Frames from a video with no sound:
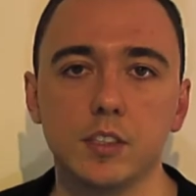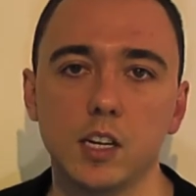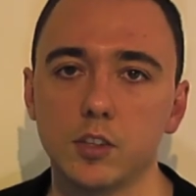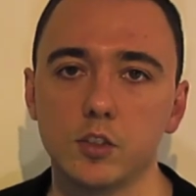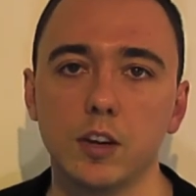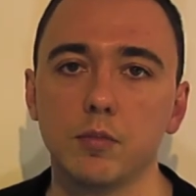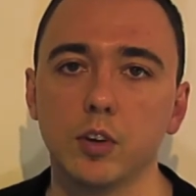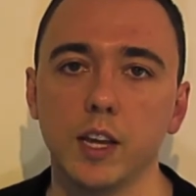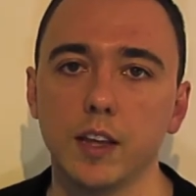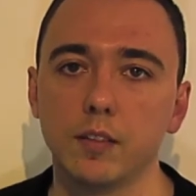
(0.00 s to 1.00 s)
touched ever
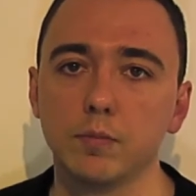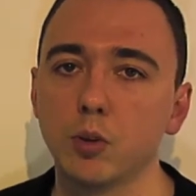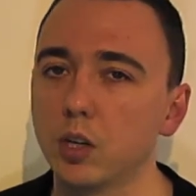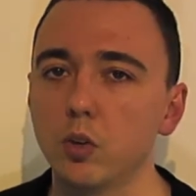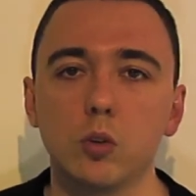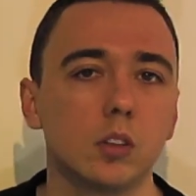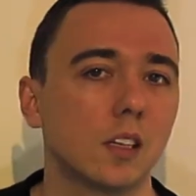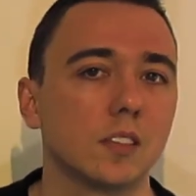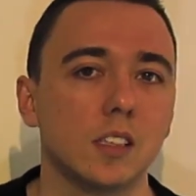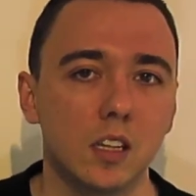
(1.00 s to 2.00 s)
again. Right? Google
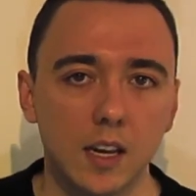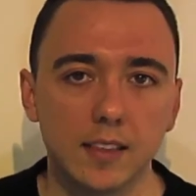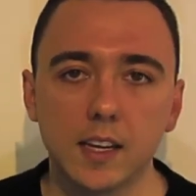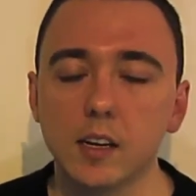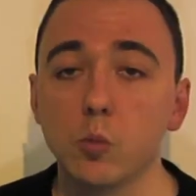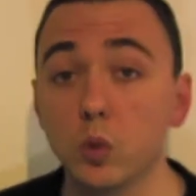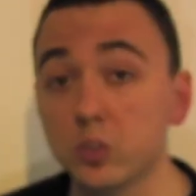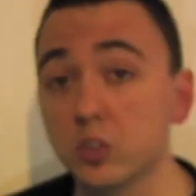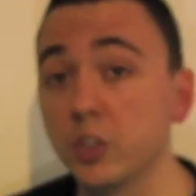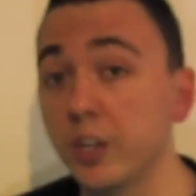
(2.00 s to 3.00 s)
doesn't like that. It
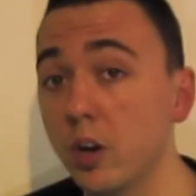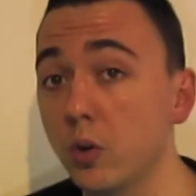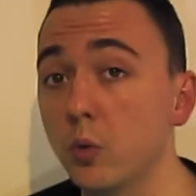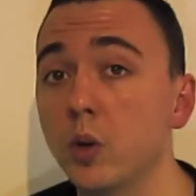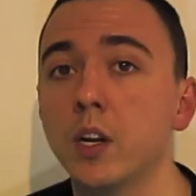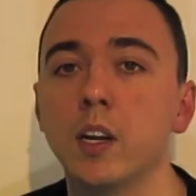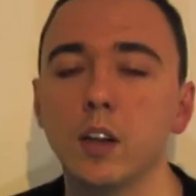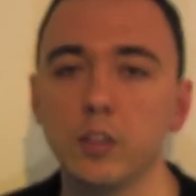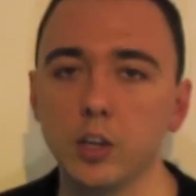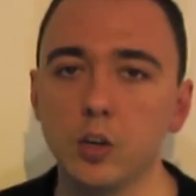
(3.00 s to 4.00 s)
wants to know
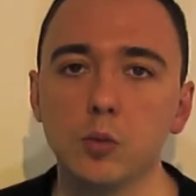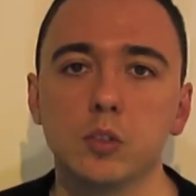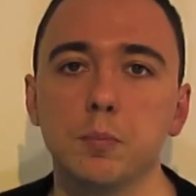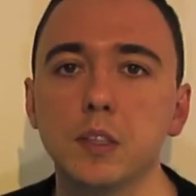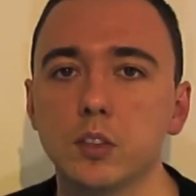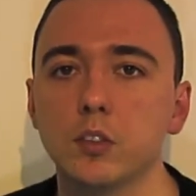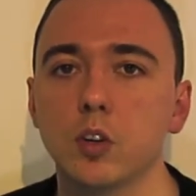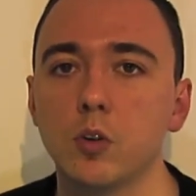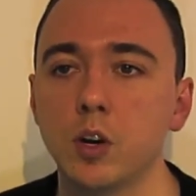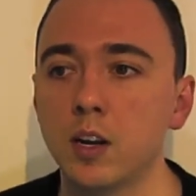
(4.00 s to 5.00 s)
that you as a business
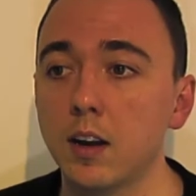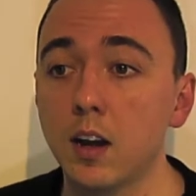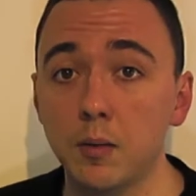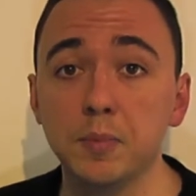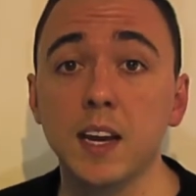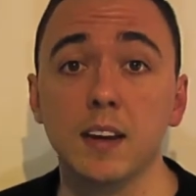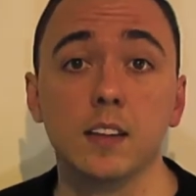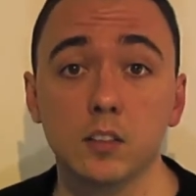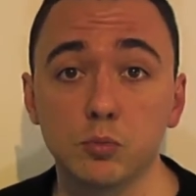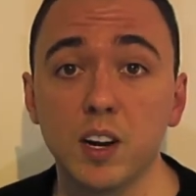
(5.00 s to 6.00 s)
owner are updating
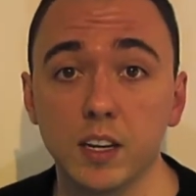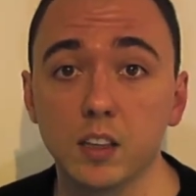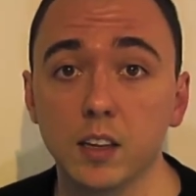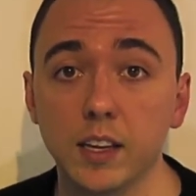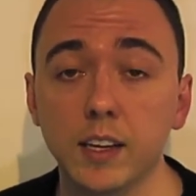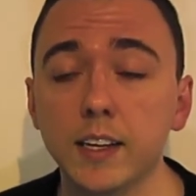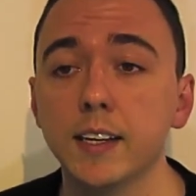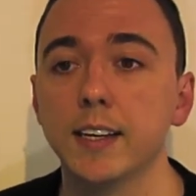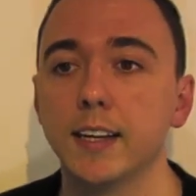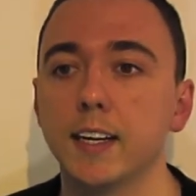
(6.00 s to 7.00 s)
this regularly.
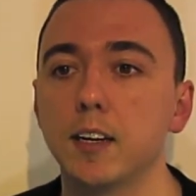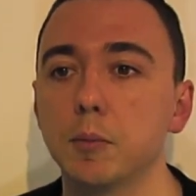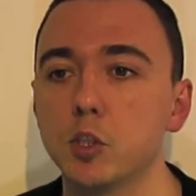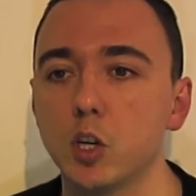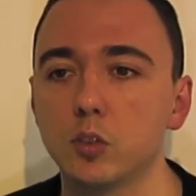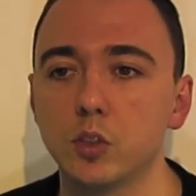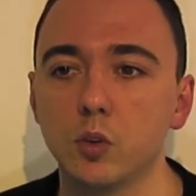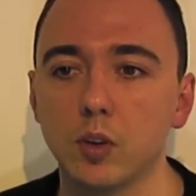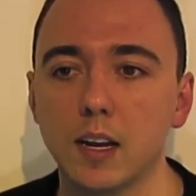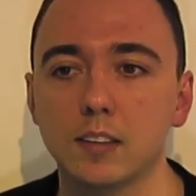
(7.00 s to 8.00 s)
It shows that
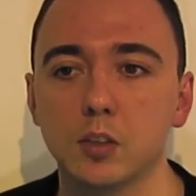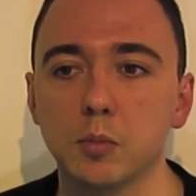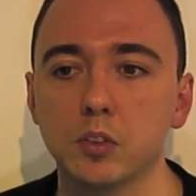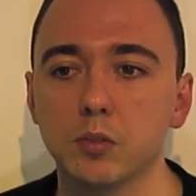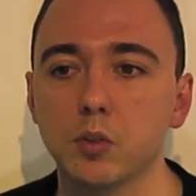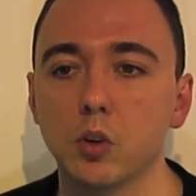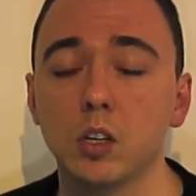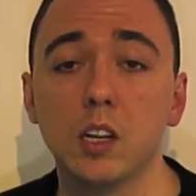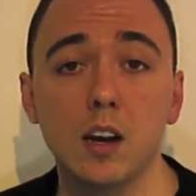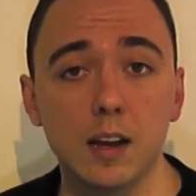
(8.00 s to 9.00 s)
your customers have got
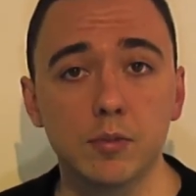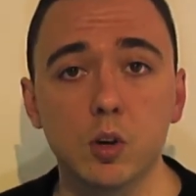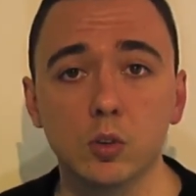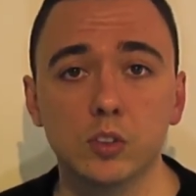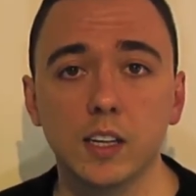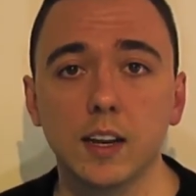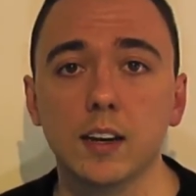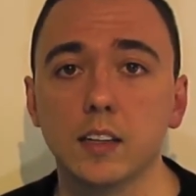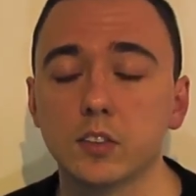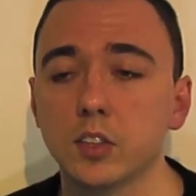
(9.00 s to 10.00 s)
live content
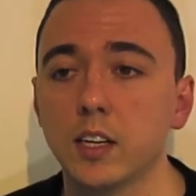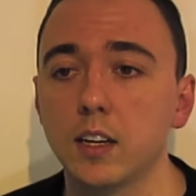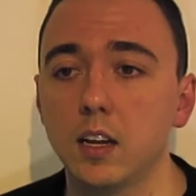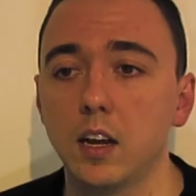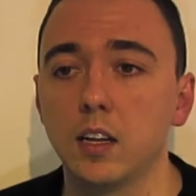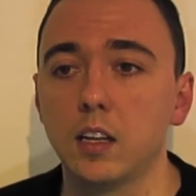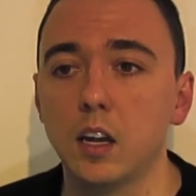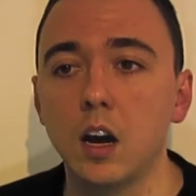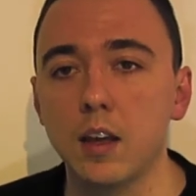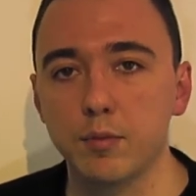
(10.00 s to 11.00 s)
and it's a
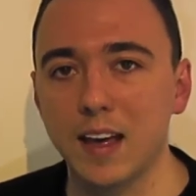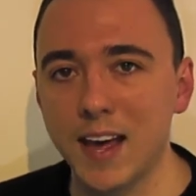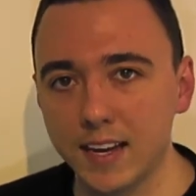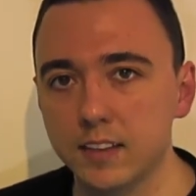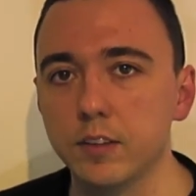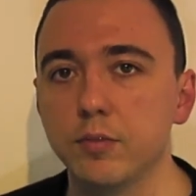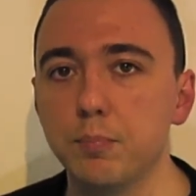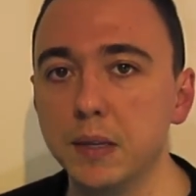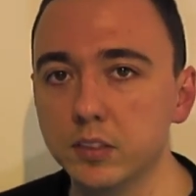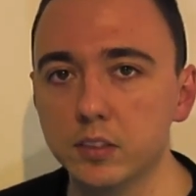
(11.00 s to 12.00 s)
live, active
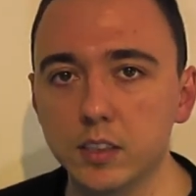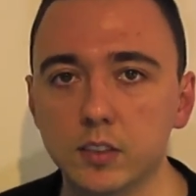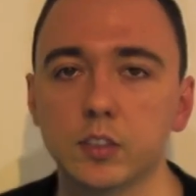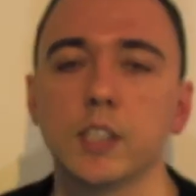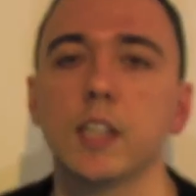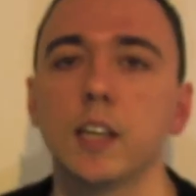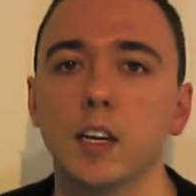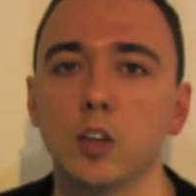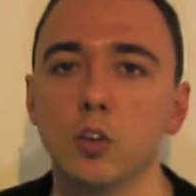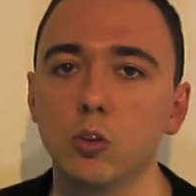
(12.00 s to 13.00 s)
business.
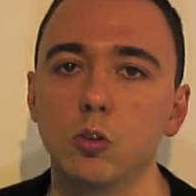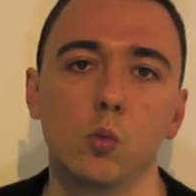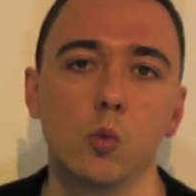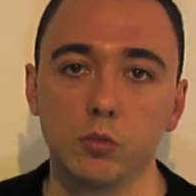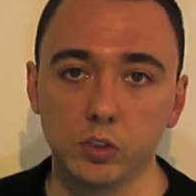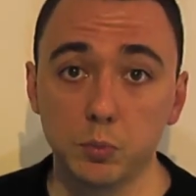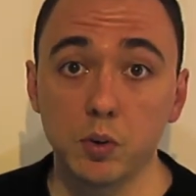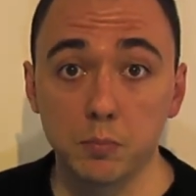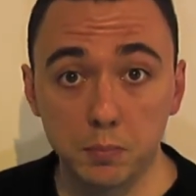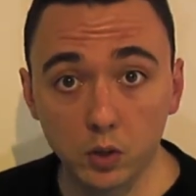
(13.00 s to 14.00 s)
Google will
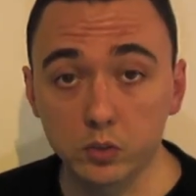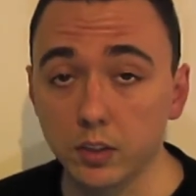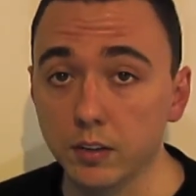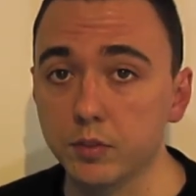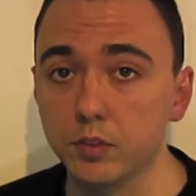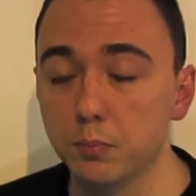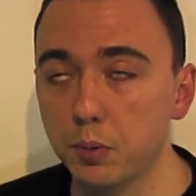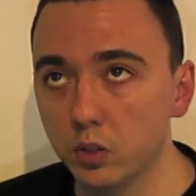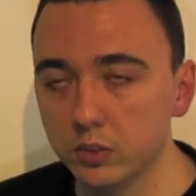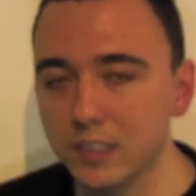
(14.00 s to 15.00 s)
respond
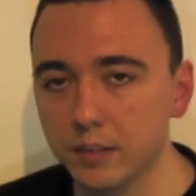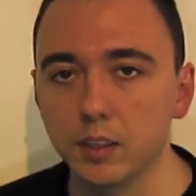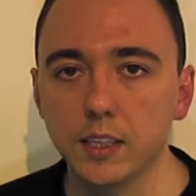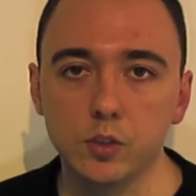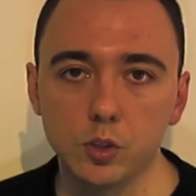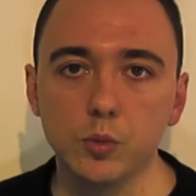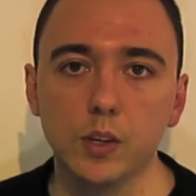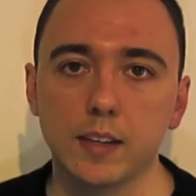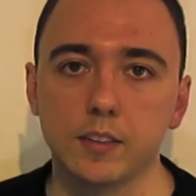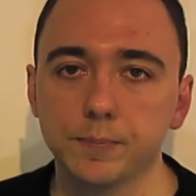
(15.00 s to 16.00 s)
positively to
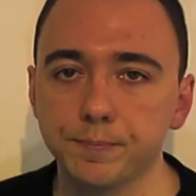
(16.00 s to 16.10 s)
that.